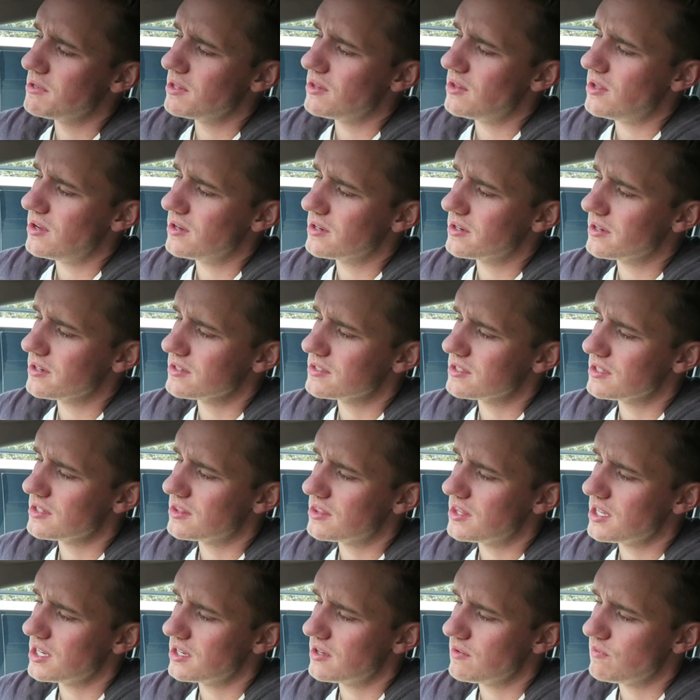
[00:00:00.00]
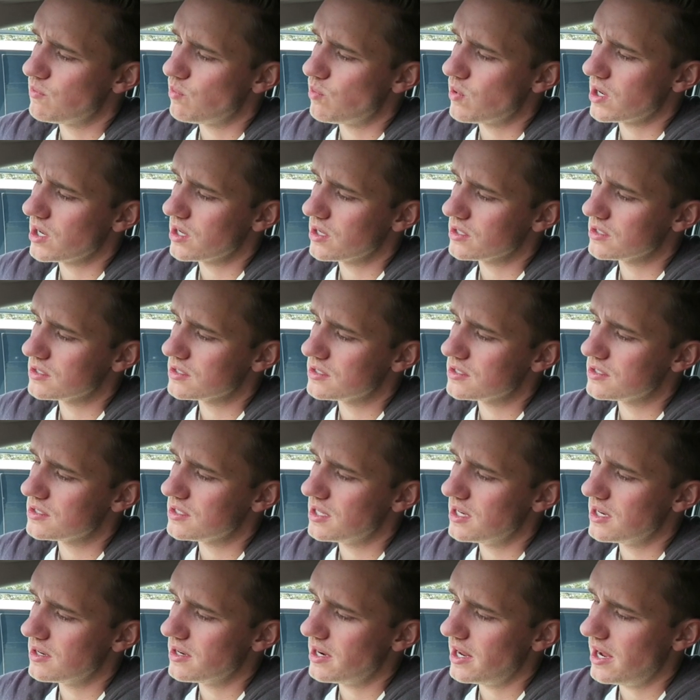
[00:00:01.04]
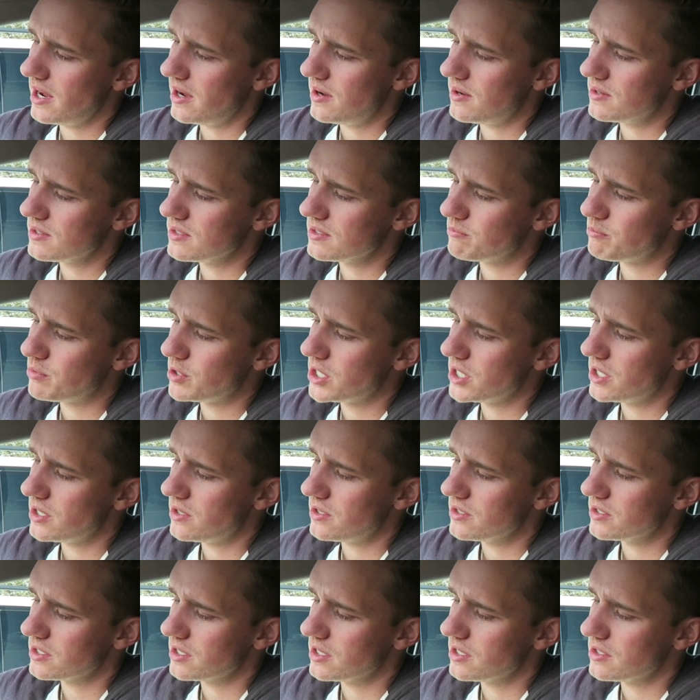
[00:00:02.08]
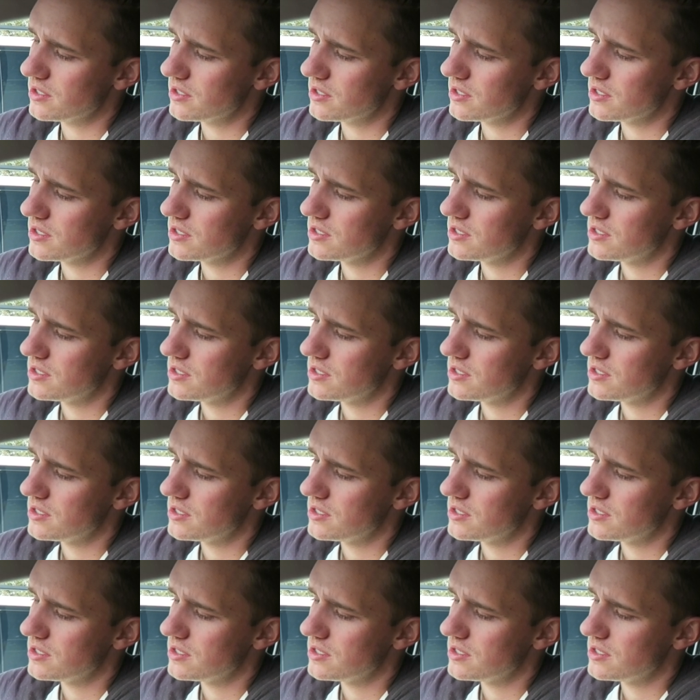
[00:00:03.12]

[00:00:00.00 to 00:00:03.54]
me longer to think of words and how to put it all together